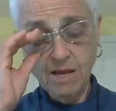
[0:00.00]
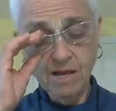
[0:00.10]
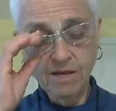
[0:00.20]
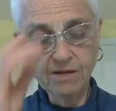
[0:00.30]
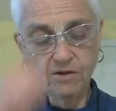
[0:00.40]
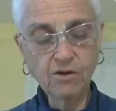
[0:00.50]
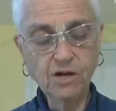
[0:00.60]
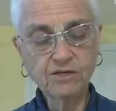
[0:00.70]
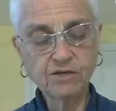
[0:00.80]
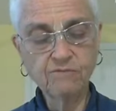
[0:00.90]
An
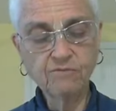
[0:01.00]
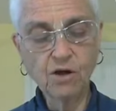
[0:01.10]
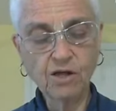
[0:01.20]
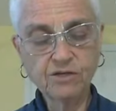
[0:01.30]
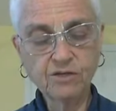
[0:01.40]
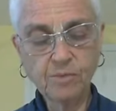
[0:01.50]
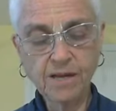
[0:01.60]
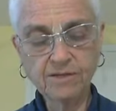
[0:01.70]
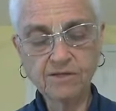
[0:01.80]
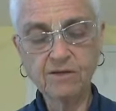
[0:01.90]
incarnation of God should
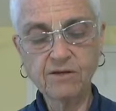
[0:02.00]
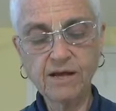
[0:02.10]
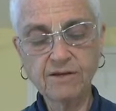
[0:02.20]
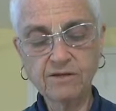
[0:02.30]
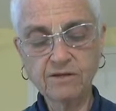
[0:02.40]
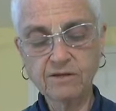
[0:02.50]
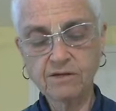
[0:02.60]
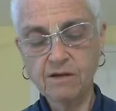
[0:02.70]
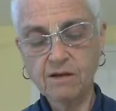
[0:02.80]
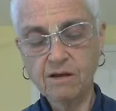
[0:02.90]
pass the tests
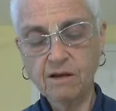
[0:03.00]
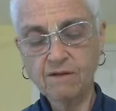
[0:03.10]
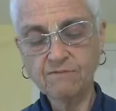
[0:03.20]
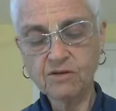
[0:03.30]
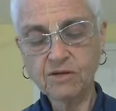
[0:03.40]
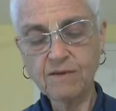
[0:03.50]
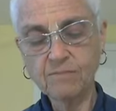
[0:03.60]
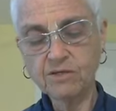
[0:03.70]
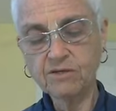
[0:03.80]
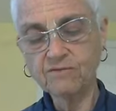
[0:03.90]
of the
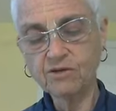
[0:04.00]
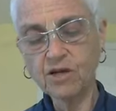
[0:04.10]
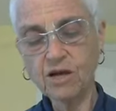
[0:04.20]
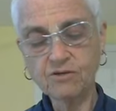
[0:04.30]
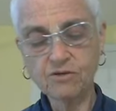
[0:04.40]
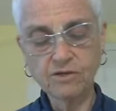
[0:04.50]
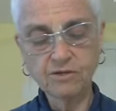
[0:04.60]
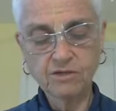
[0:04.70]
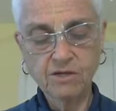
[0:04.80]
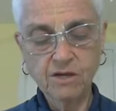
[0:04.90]
statements of the
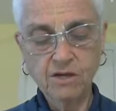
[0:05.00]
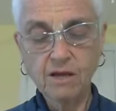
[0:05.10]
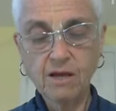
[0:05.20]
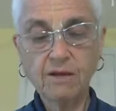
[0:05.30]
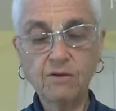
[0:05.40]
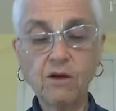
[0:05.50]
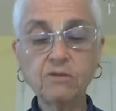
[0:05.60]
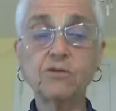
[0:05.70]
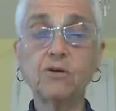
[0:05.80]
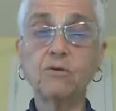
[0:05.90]
Shastras and
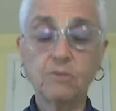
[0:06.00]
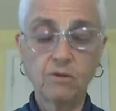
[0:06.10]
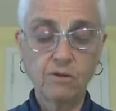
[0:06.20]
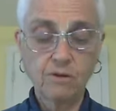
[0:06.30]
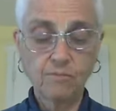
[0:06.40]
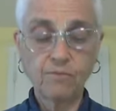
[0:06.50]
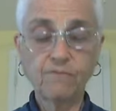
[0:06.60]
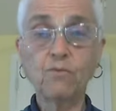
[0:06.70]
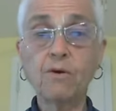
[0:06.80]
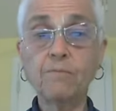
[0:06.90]
also
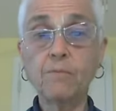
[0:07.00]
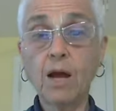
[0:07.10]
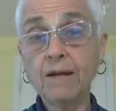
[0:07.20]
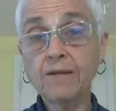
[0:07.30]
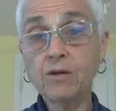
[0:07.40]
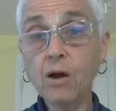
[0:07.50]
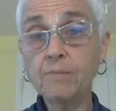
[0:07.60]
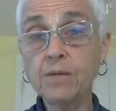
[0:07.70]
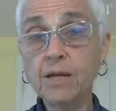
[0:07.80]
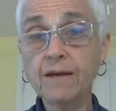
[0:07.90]
perform
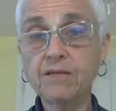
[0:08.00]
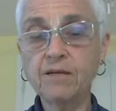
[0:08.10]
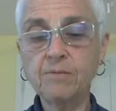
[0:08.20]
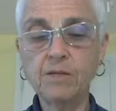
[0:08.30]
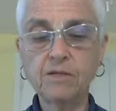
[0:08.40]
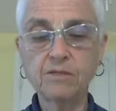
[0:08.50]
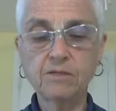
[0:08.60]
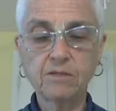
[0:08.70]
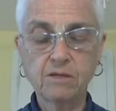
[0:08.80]
uncommon activities.